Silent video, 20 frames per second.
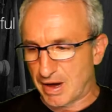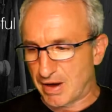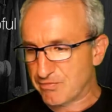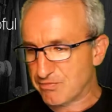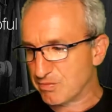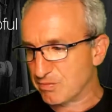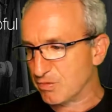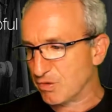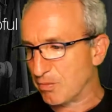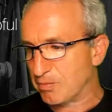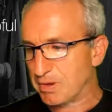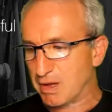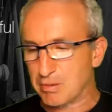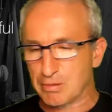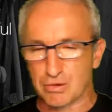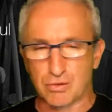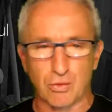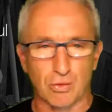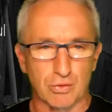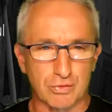from not being able
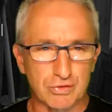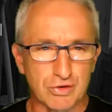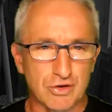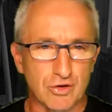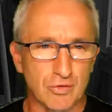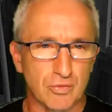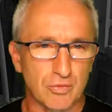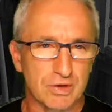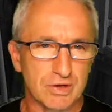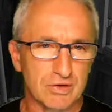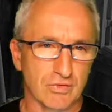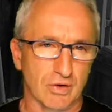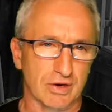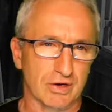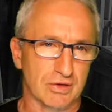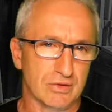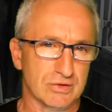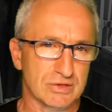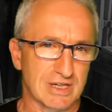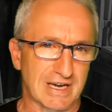to call new, we tried to
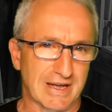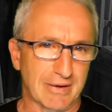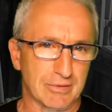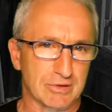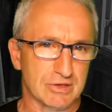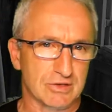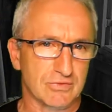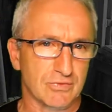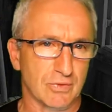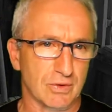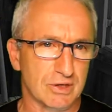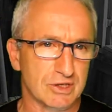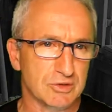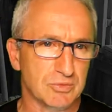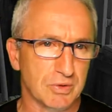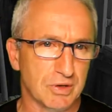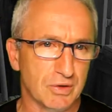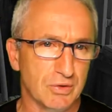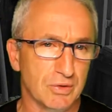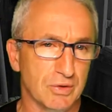use the language as fully as
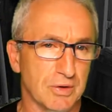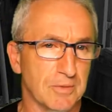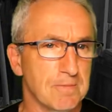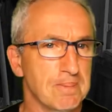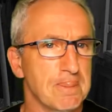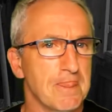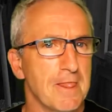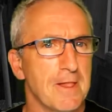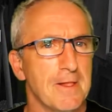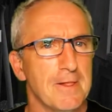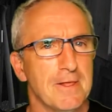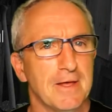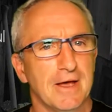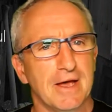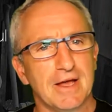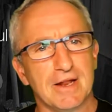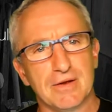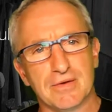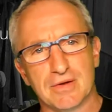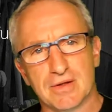we could.
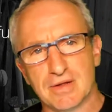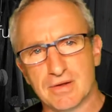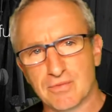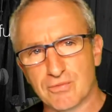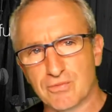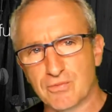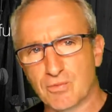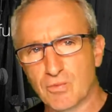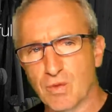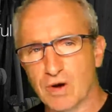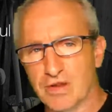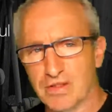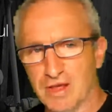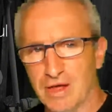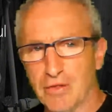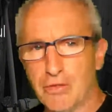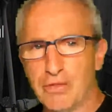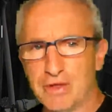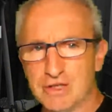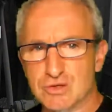And one of the
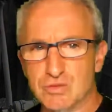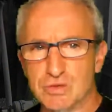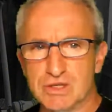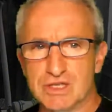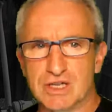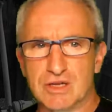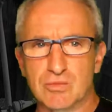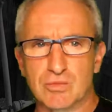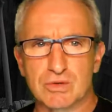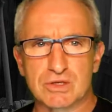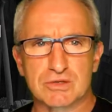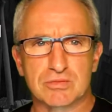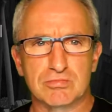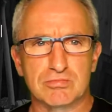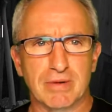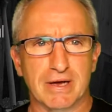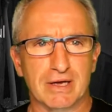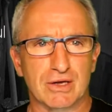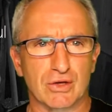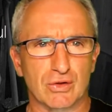other things we did was
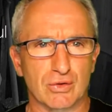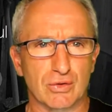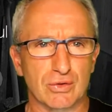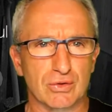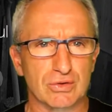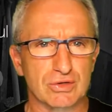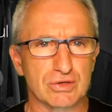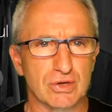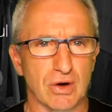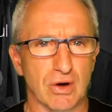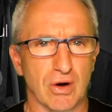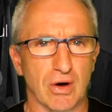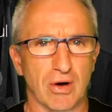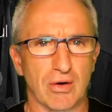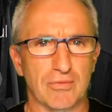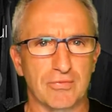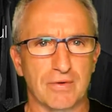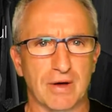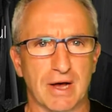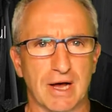make use
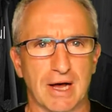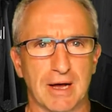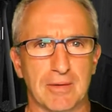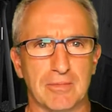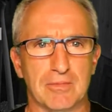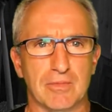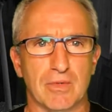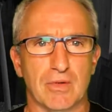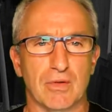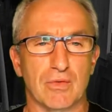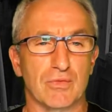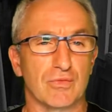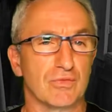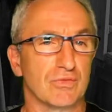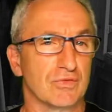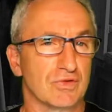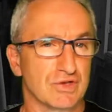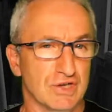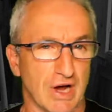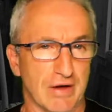of
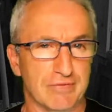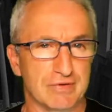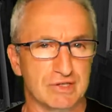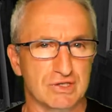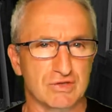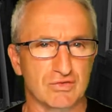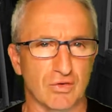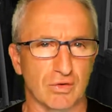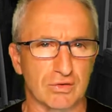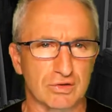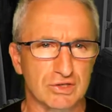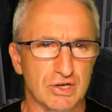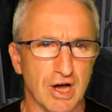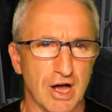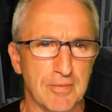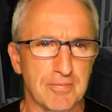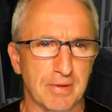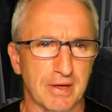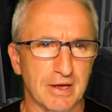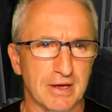Java's strong
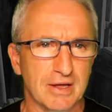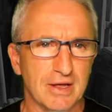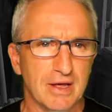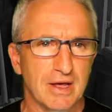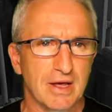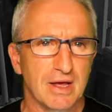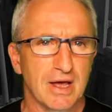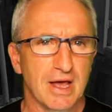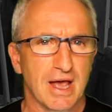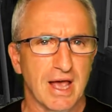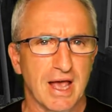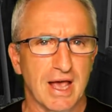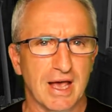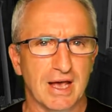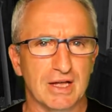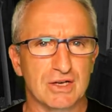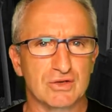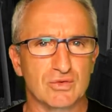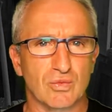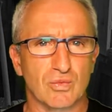typing.
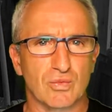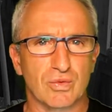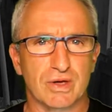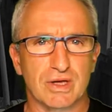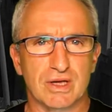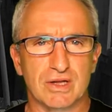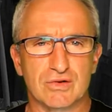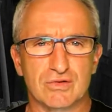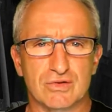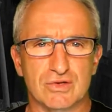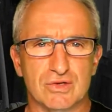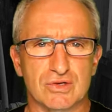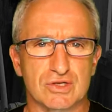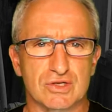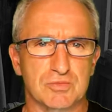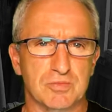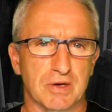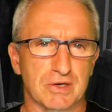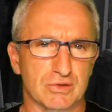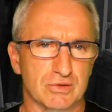And we introduced
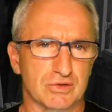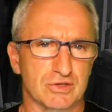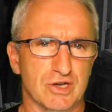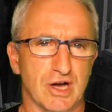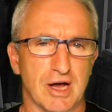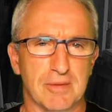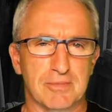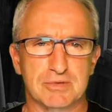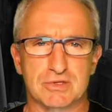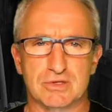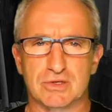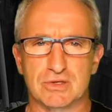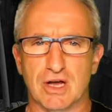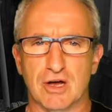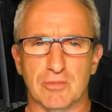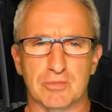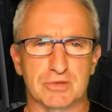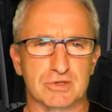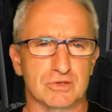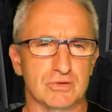special types to
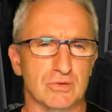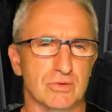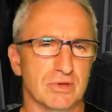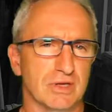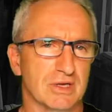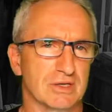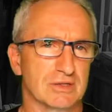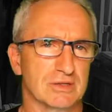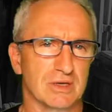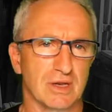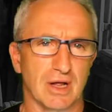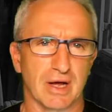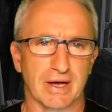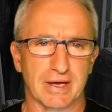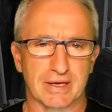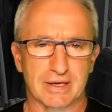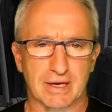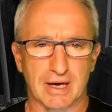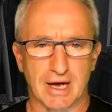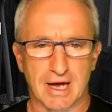help us do things
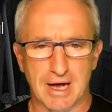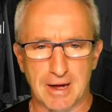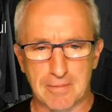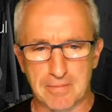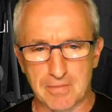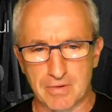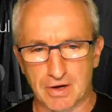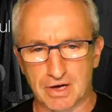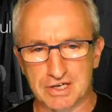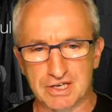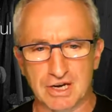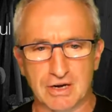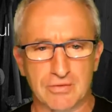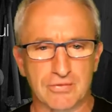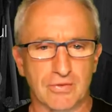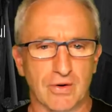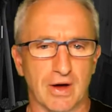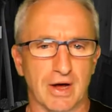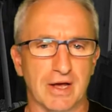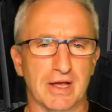like
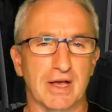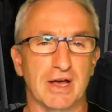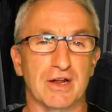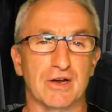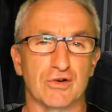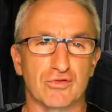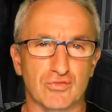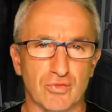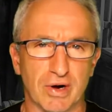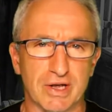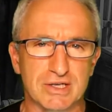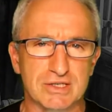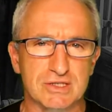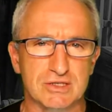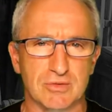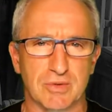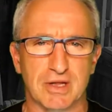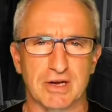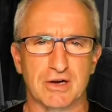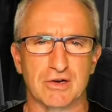identify an address.
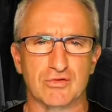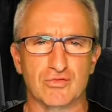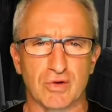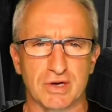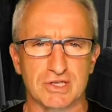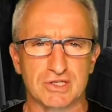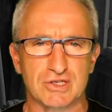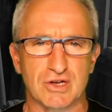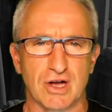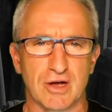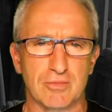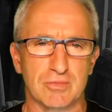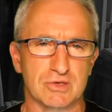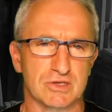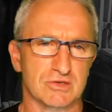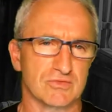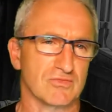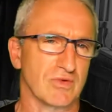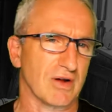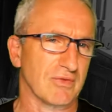So we had an address type, which
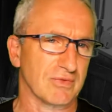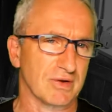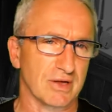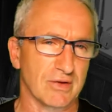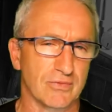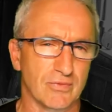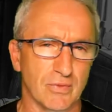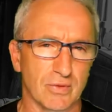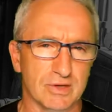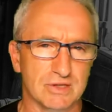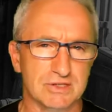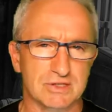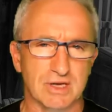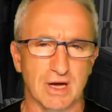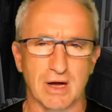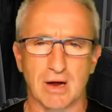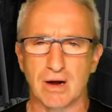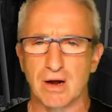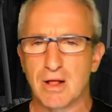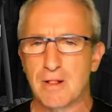is roughly a void
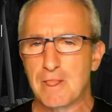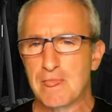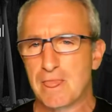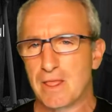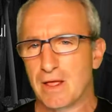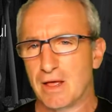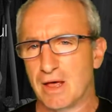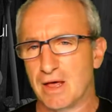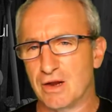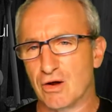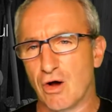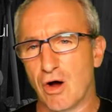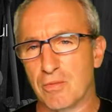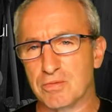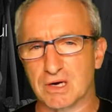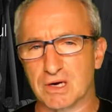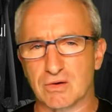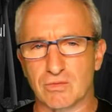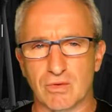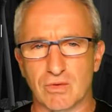star, an
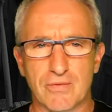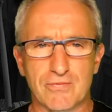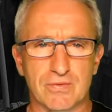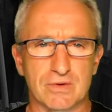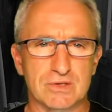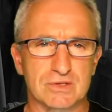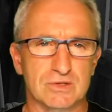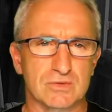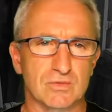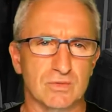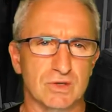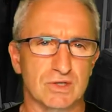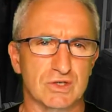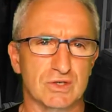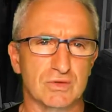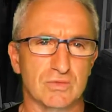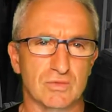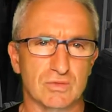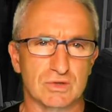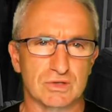object reference, which
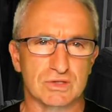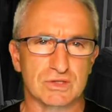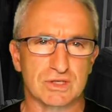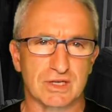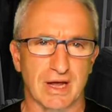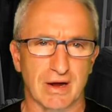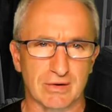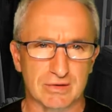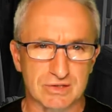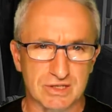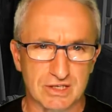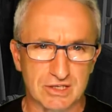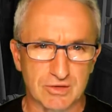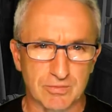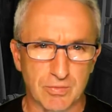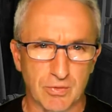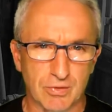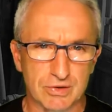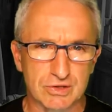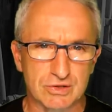was guaranteed to
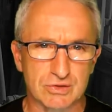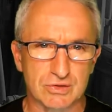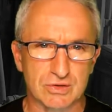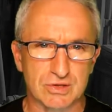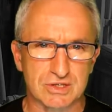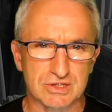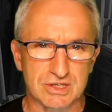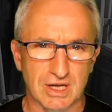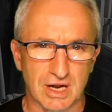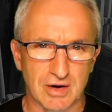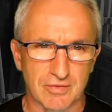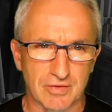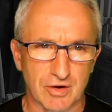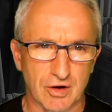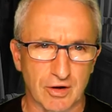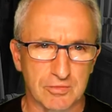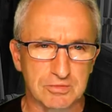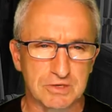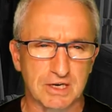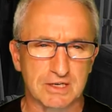point to the start of an
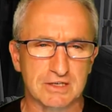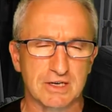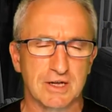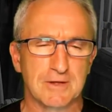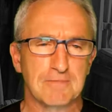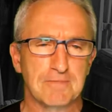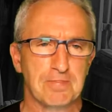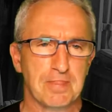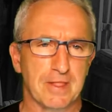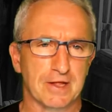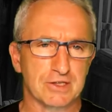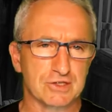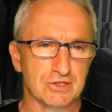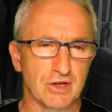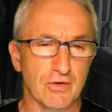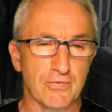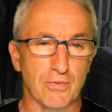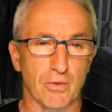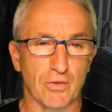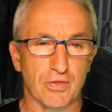object, and
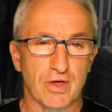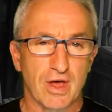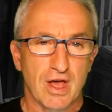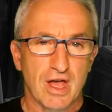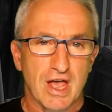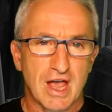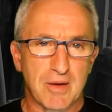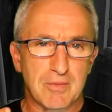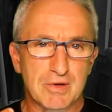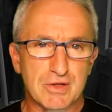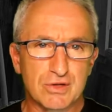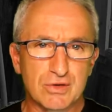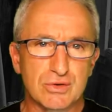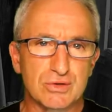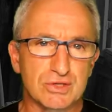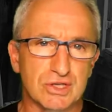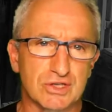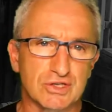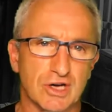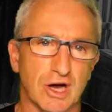so forth. And we
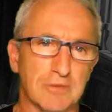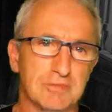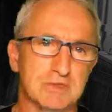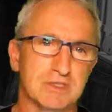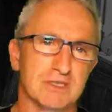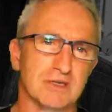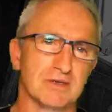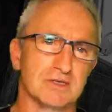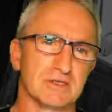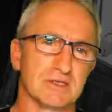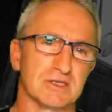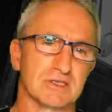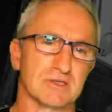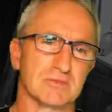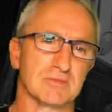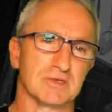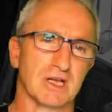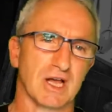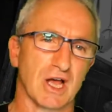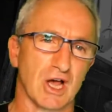used the type
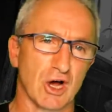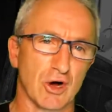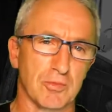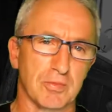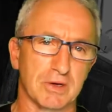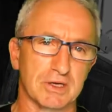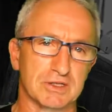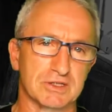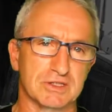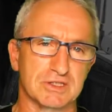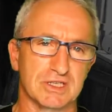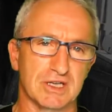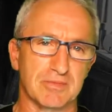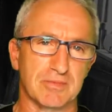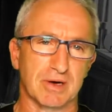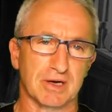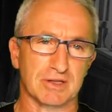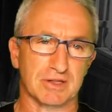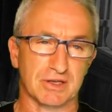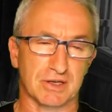system to help us
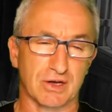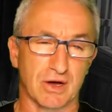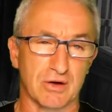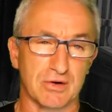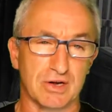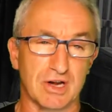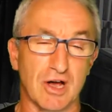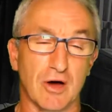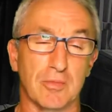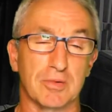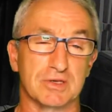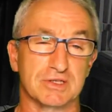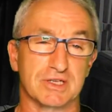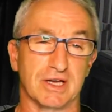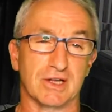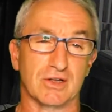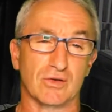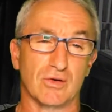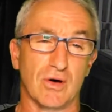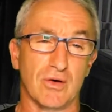debug the code and help us
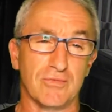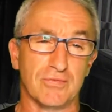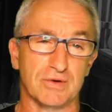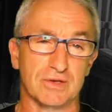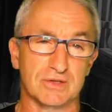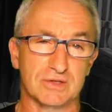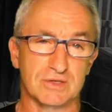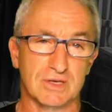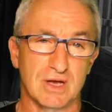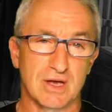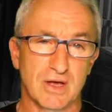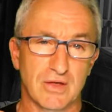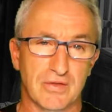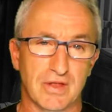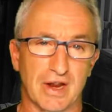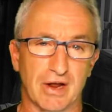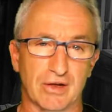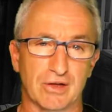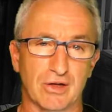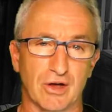gain confidence that
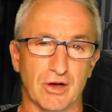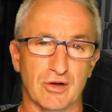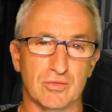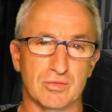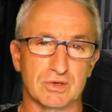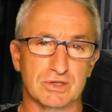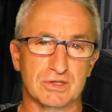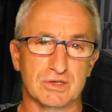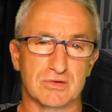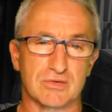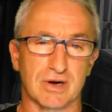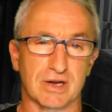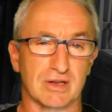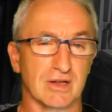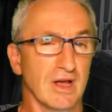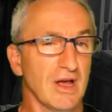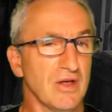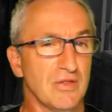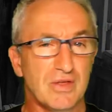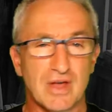our code was correct.
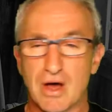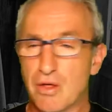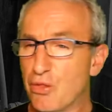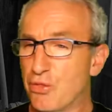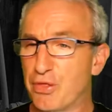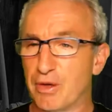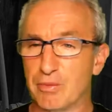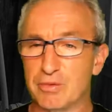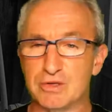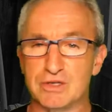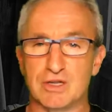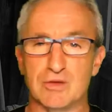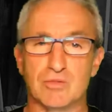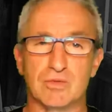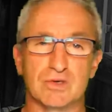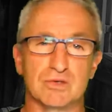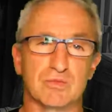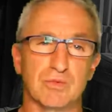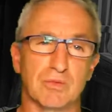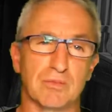The other thing we did
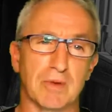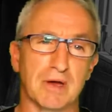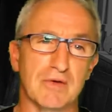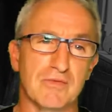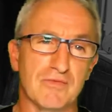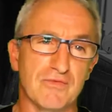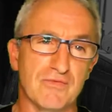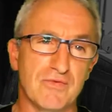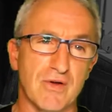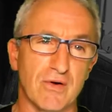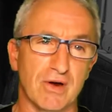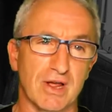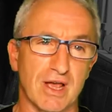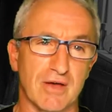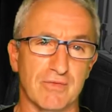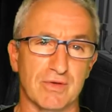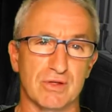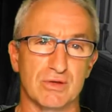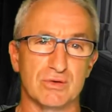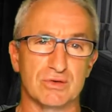was we made very
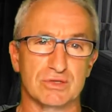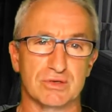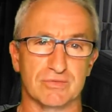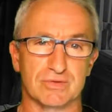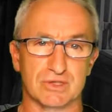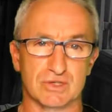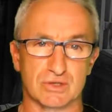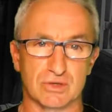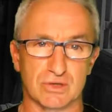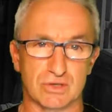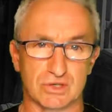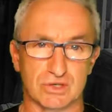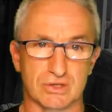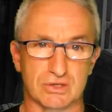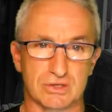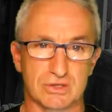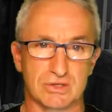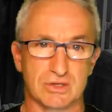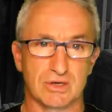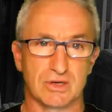heavy use of assertions.